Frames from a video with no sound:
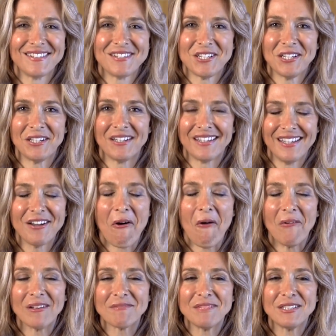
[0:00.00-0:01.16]
he
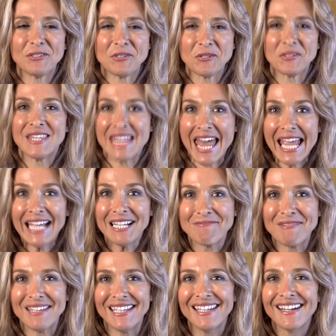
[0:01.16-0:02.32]
called me to thank
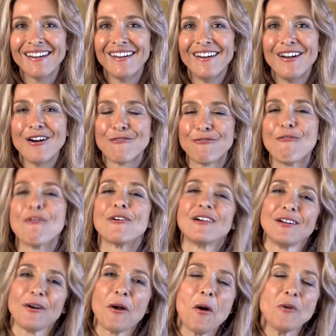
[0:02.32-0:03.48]
me for
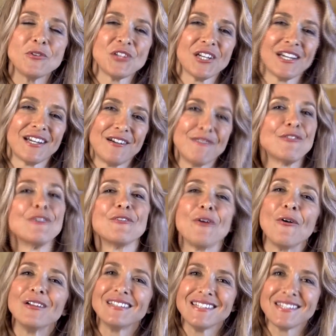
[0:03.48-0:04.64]
coaching her for
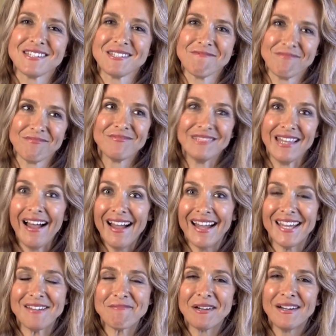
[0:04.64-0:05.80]
all this
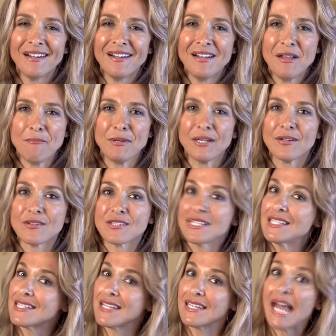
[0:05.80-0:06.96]
time, because
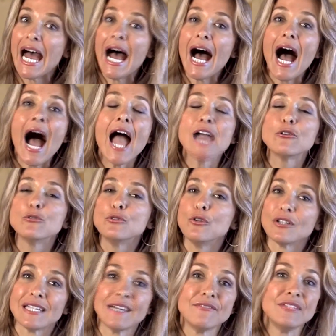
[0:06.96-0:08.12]
he said, I could
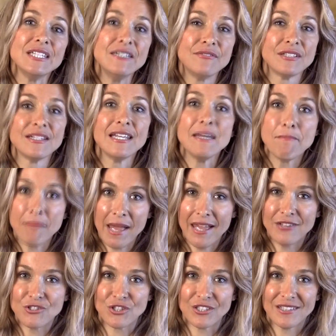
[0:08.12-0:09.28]
not have even
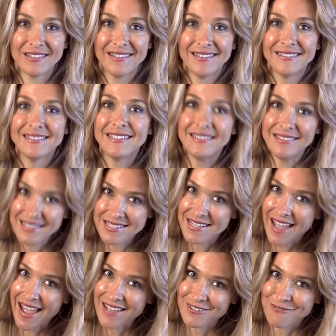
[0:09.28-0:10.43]
imagined that this
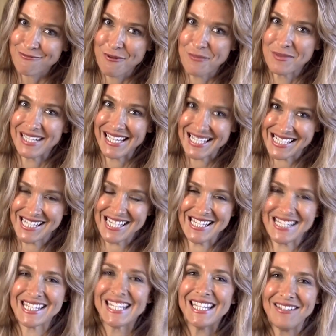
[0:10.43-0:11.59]
kind of woman
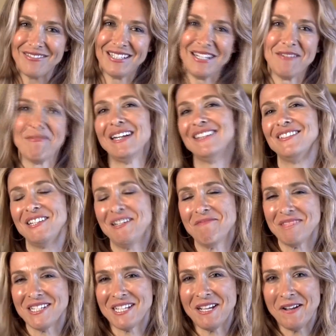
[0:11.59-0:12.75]
exists even in my
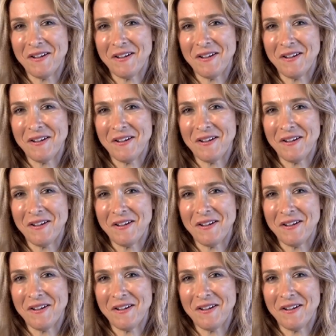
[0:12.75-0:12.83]
dreams.